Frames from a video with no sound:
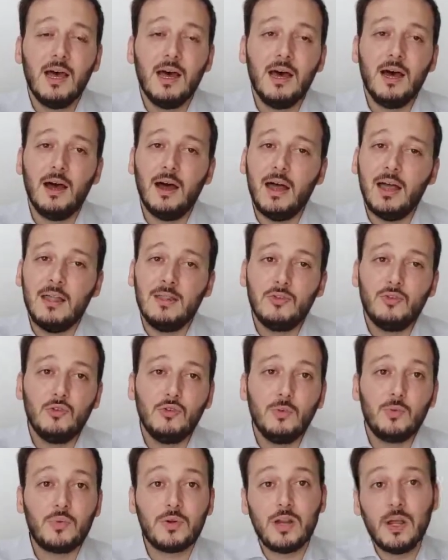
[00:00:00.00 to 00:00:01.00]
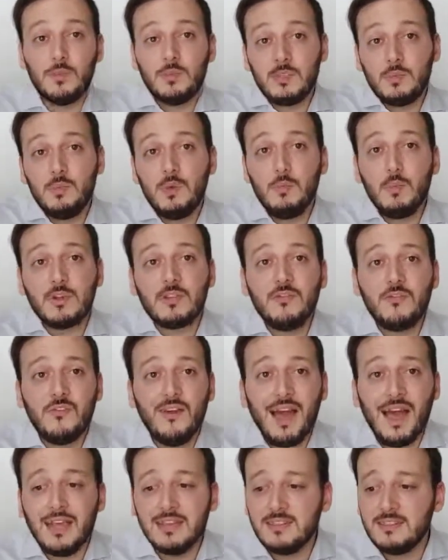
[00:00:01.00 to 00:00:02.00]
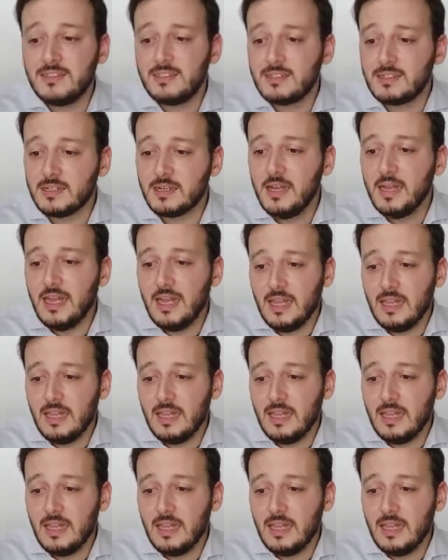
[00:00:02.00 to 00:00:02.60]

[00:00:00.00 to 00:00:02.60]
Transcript: And to perhaps be much faster